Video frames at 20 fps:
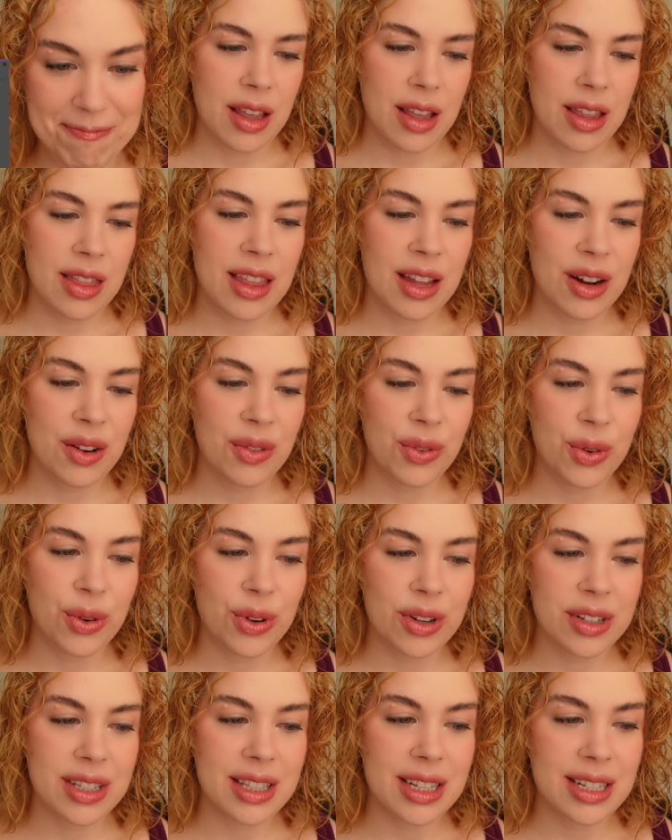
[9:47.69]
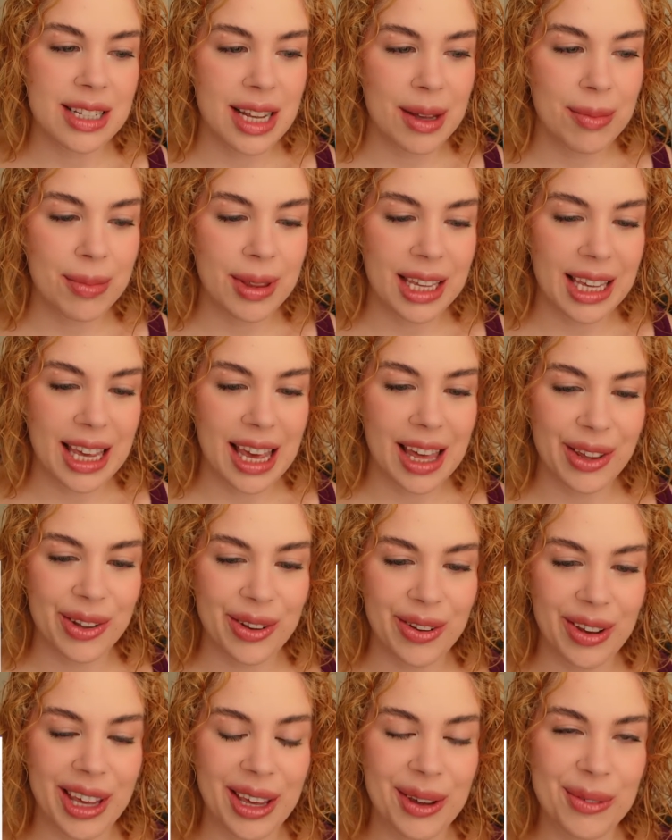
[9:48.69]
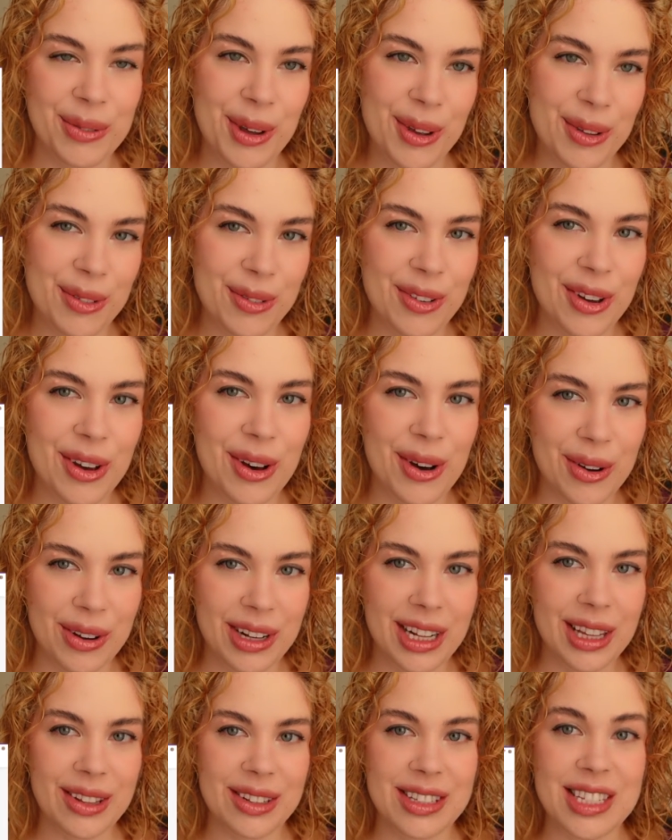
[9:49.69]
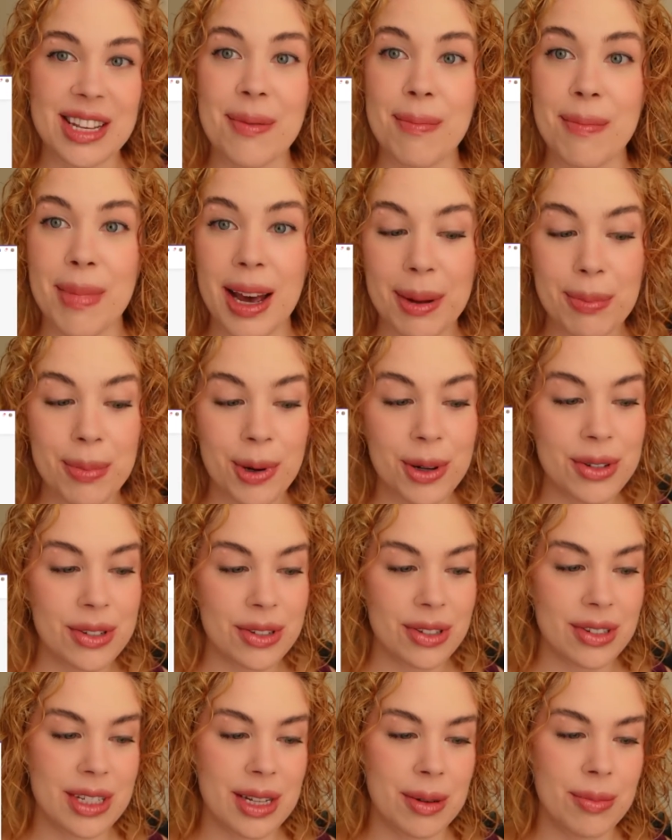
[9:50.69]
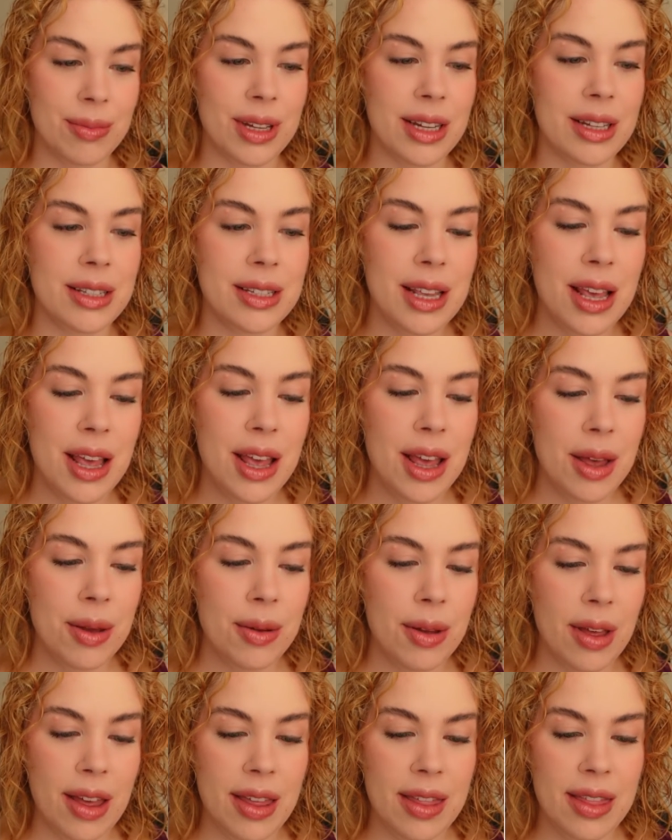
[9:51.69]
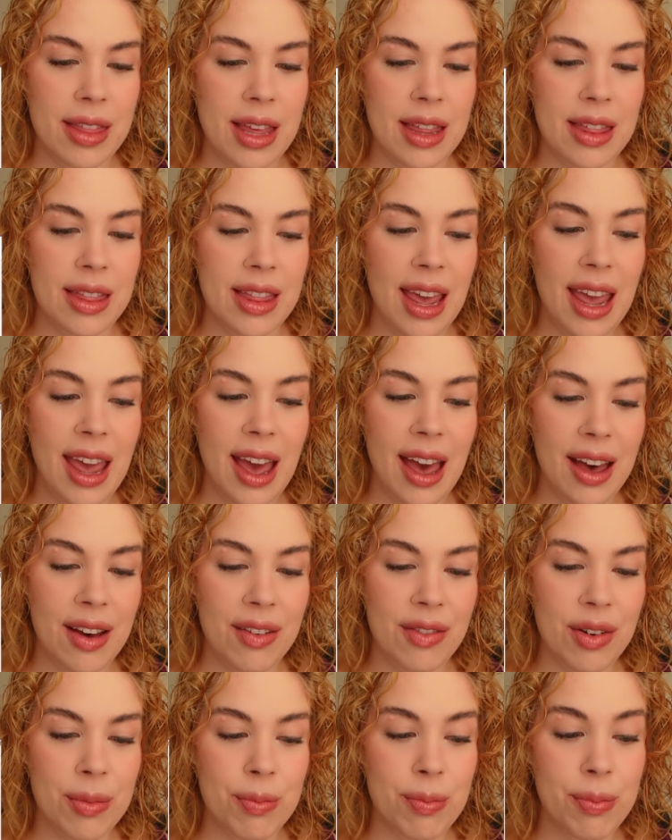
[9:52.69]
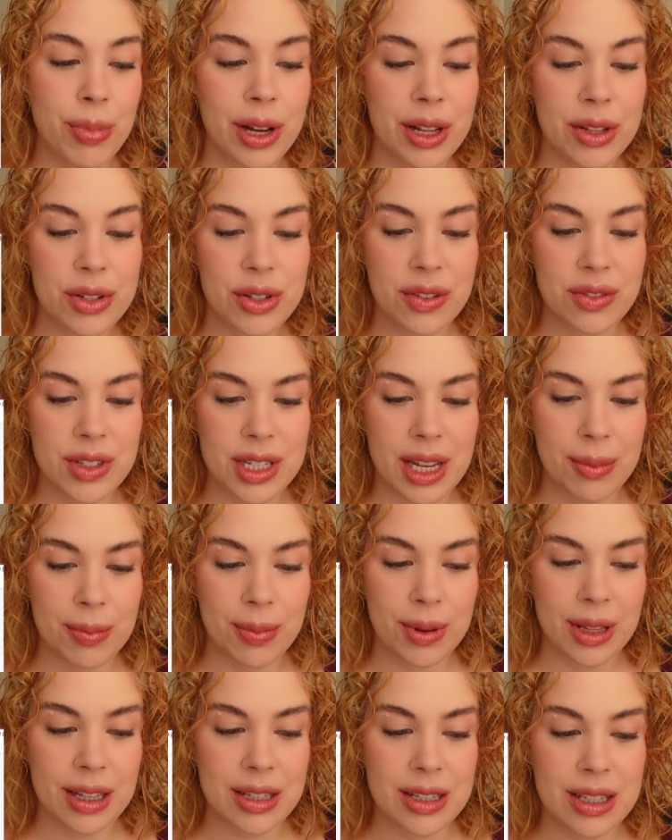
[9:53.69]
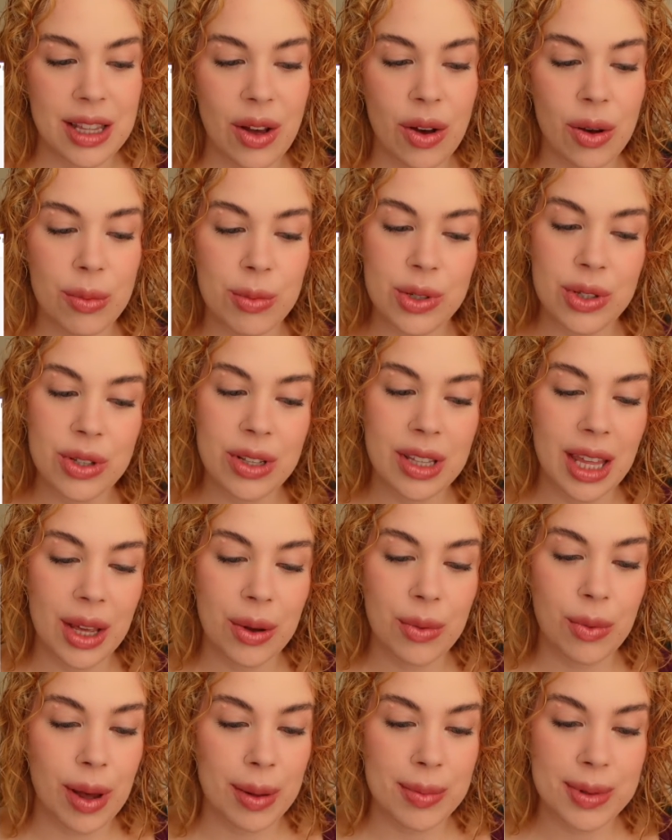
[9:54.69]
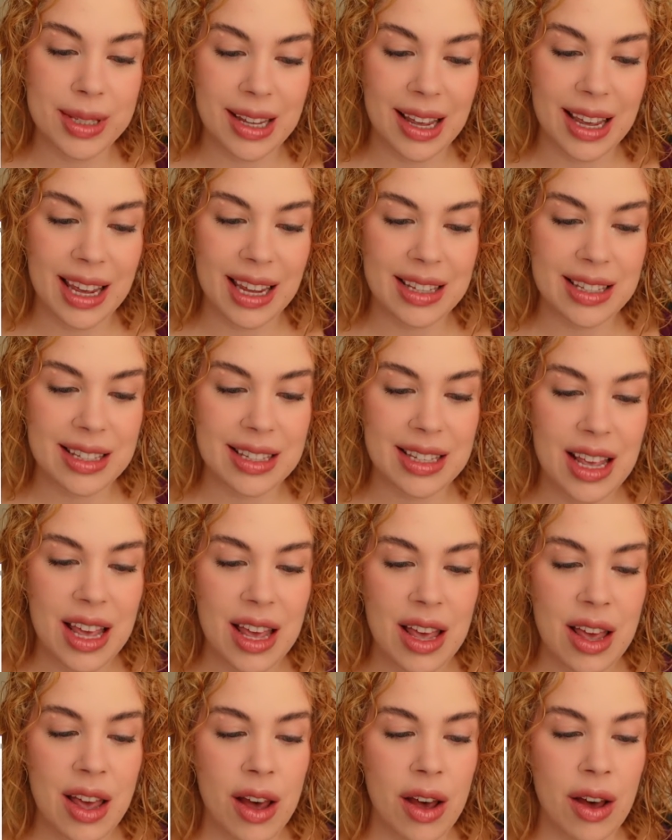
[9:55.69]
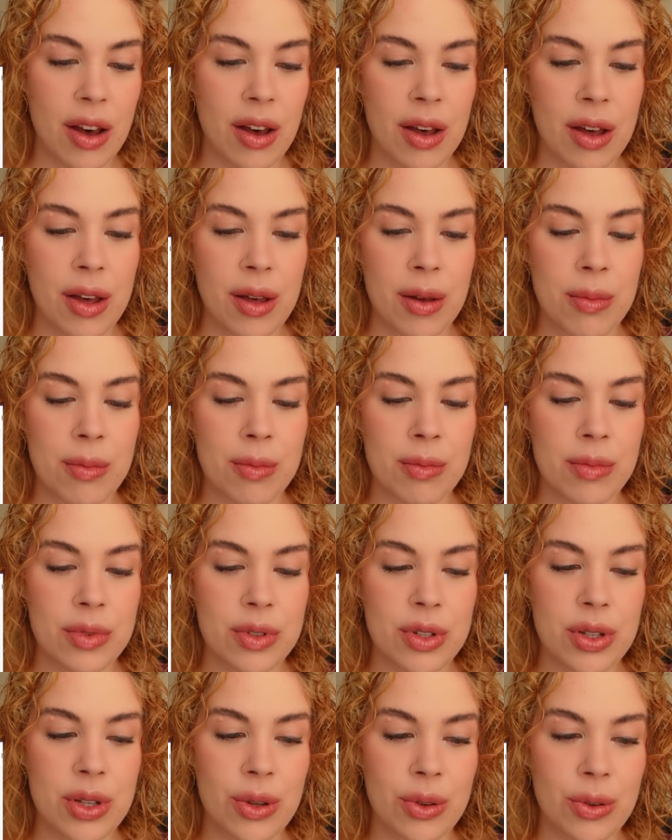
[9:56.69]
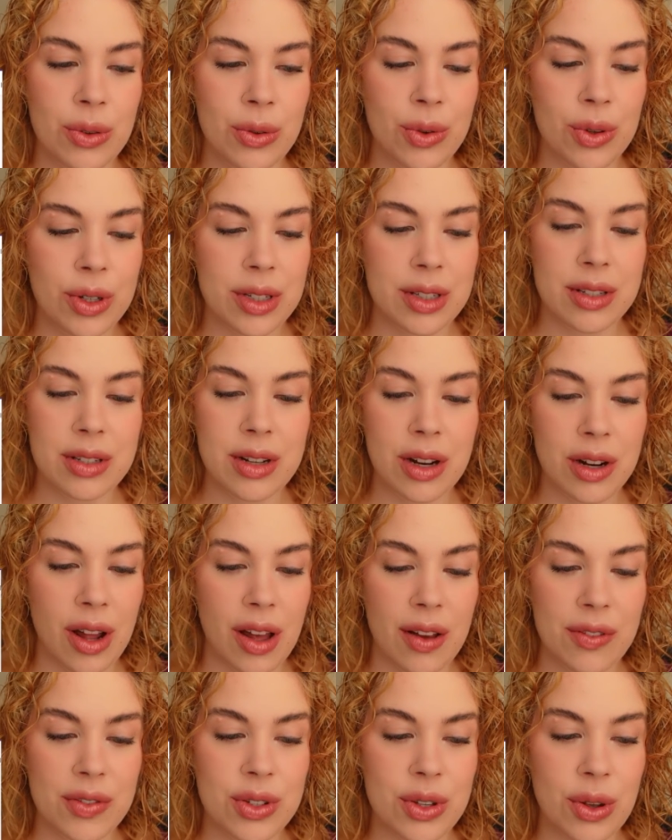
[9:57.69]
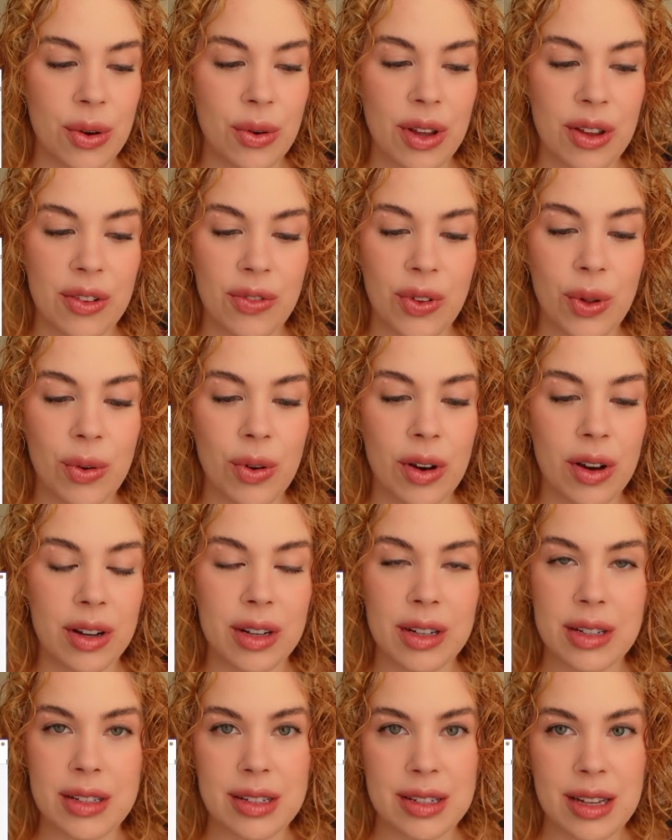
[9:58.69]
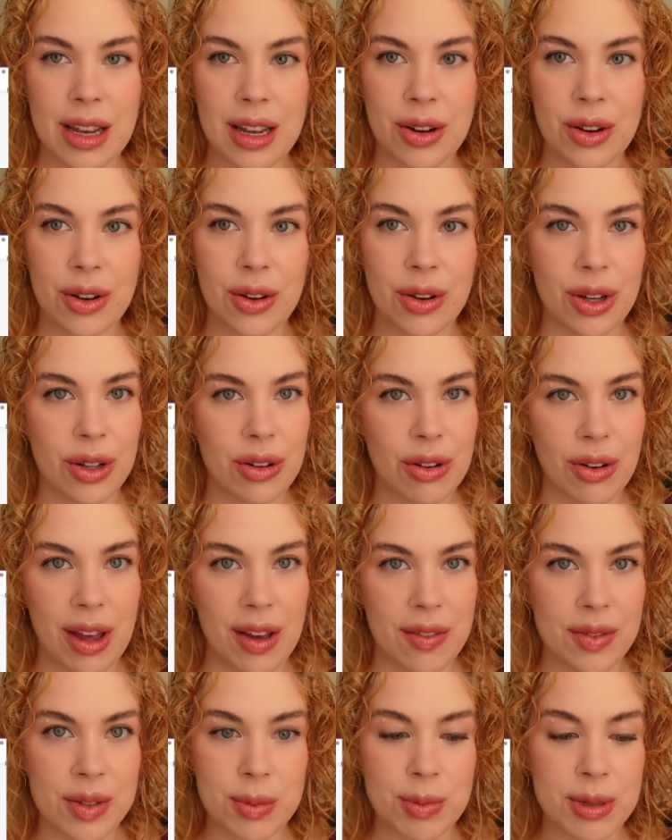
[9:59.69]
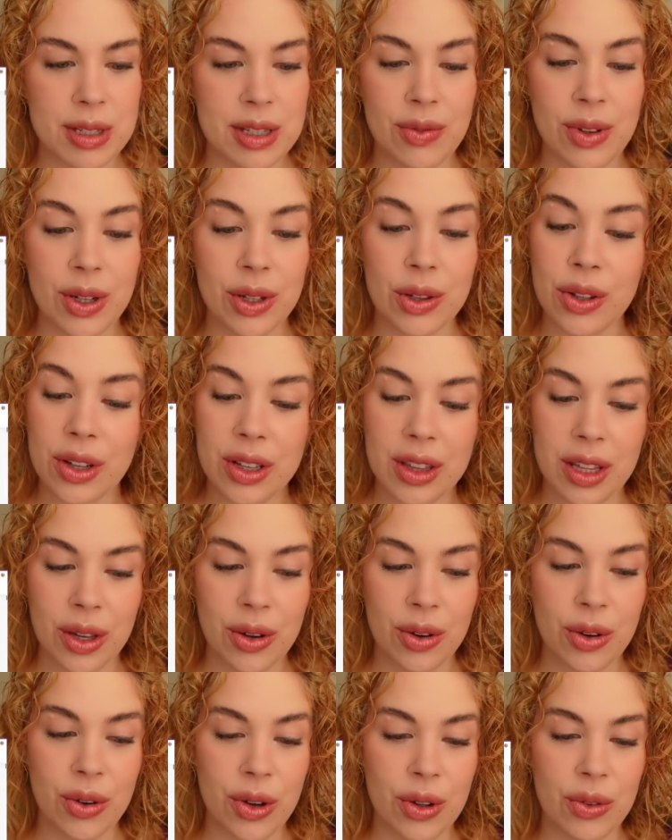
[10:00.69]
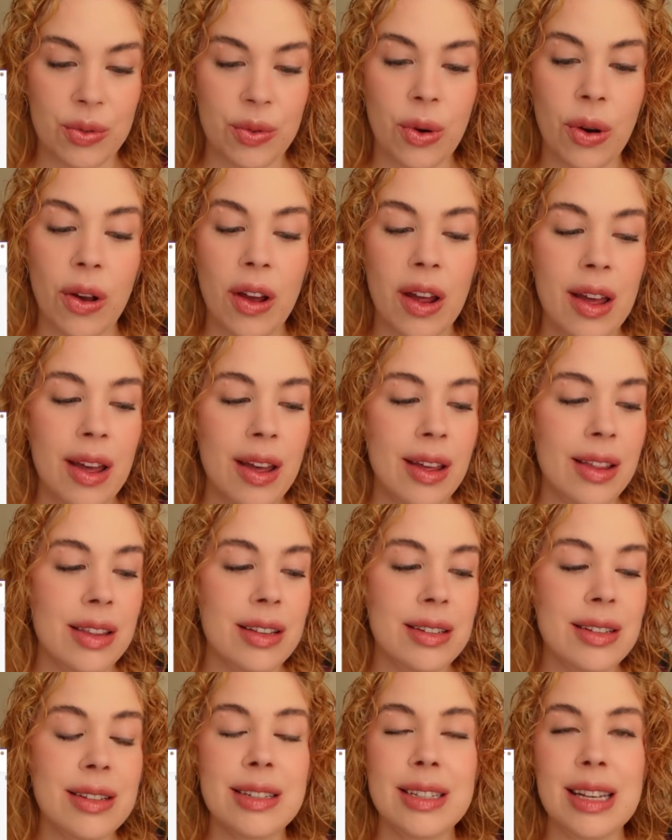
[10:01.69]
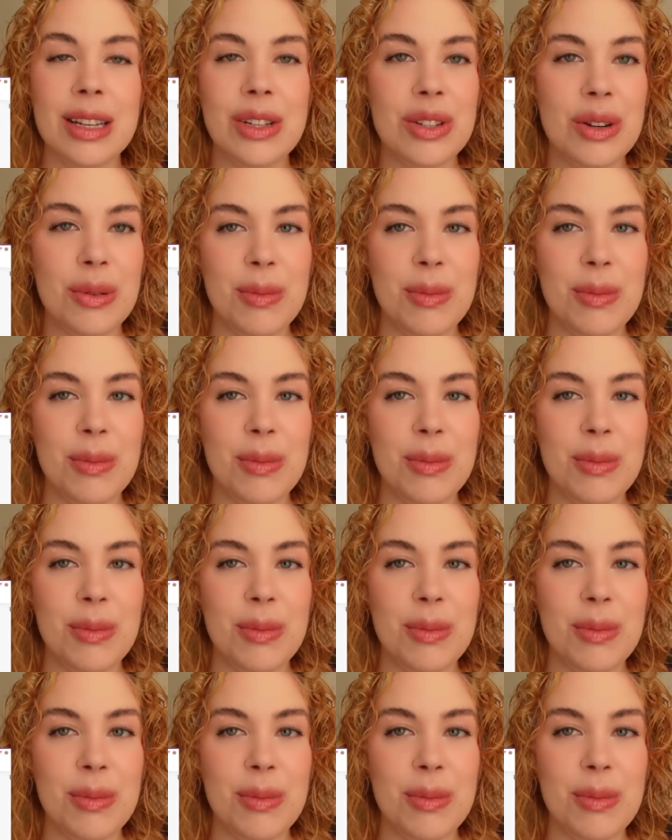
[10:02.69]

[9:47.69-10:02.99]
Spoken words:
And then of course the template gallery, we've already looked at my personal templates, and then they have a bunch of templates that almost look like websites to start off. So if you aren't a designer or you don't have a specific look that you're going for, this is such an